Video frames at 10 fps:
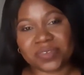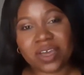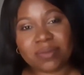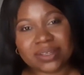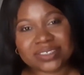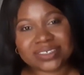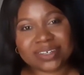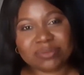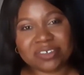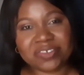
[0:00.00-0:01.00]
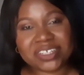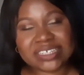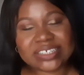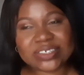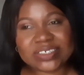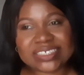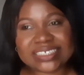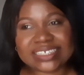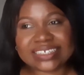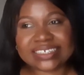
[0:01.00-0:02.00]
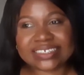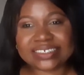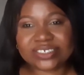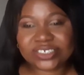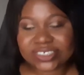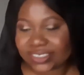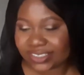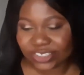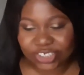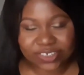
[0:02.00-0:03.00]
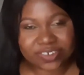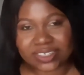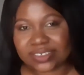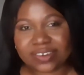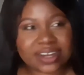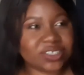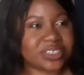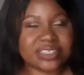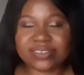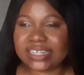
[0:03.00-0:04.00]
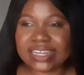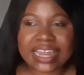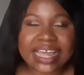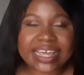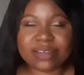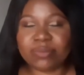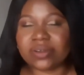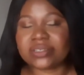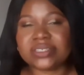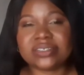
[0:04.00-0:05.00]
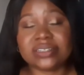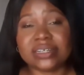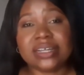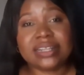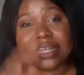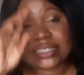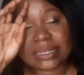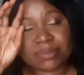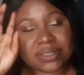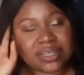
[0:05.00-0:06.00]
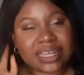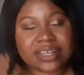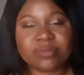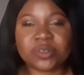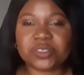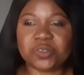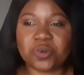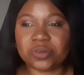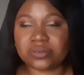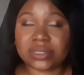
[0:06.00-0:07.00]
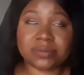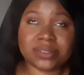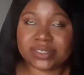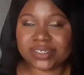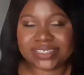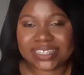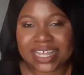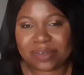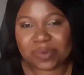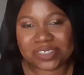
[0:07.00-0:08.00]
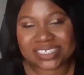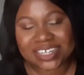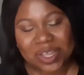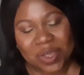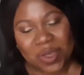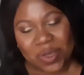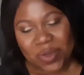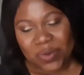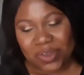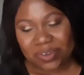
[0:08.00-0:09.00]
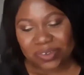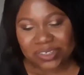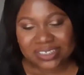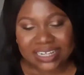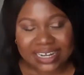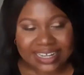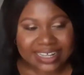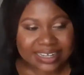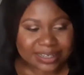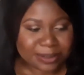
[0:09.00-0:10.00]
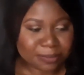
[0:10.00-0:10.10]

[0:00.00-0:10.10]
comments under my videos and just to general interaction, leaving a like button, like tapping the like button or tapping the dislike button, whatever you'd like.